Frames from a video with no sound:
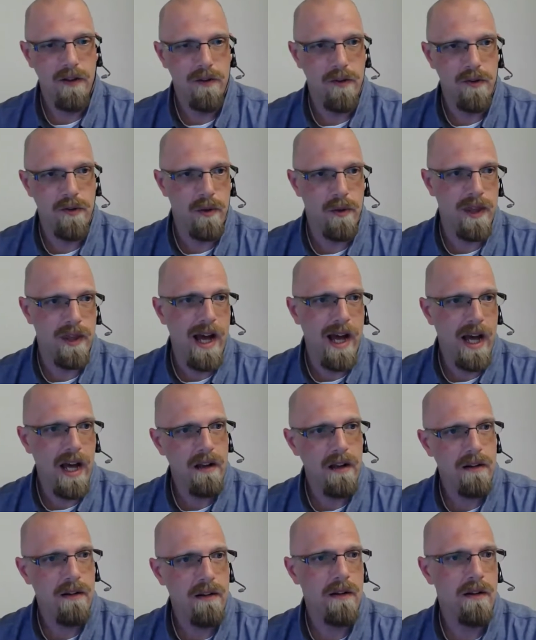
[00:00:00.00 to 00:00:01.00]
So with
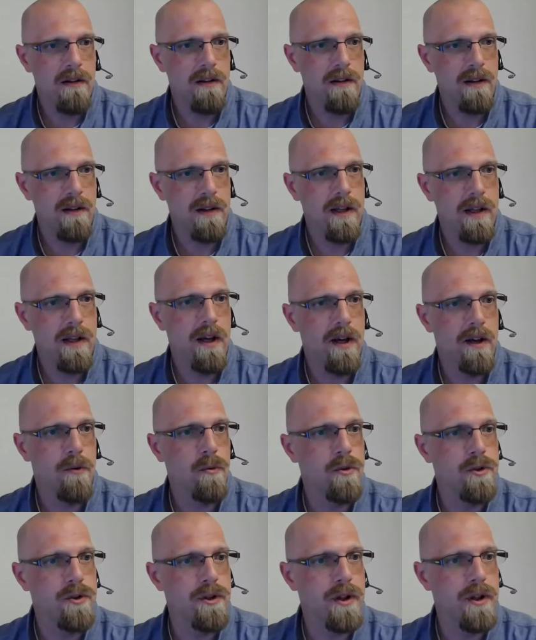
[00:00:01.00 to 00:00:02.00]
that, are
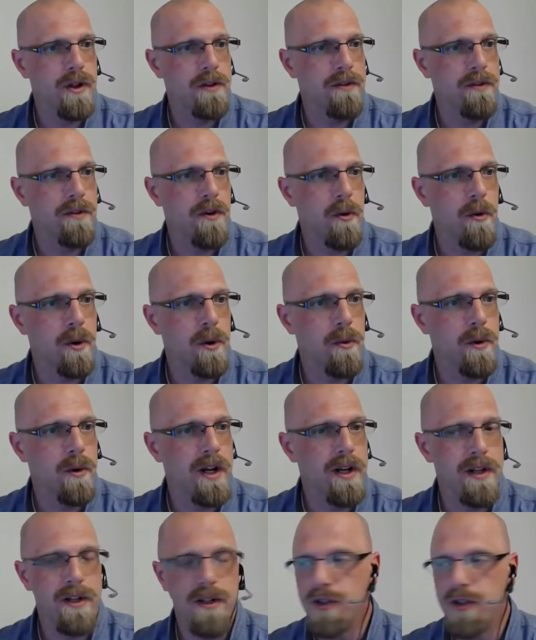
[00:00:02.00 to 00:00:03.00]
we
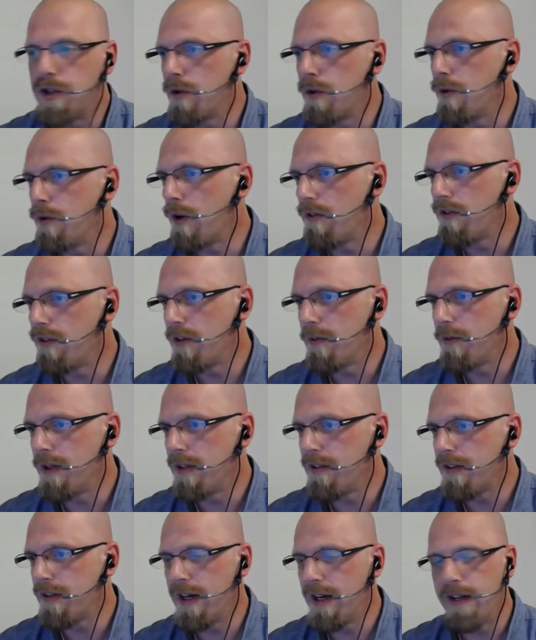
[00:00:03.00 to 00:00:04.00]
ready to show off some of
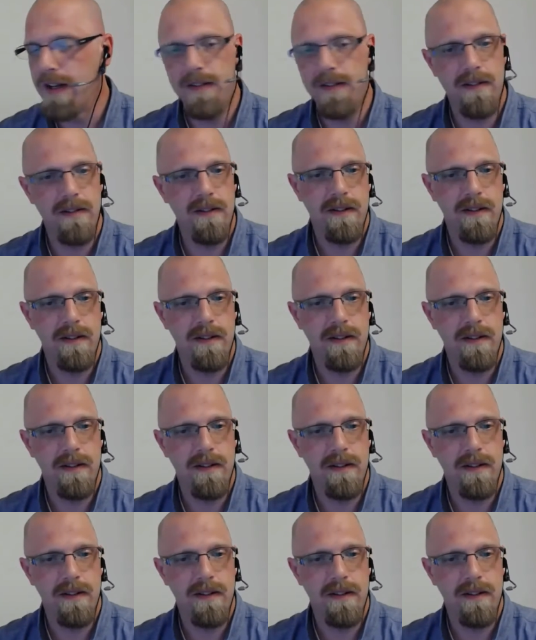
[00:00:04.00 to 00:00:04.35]
these guys?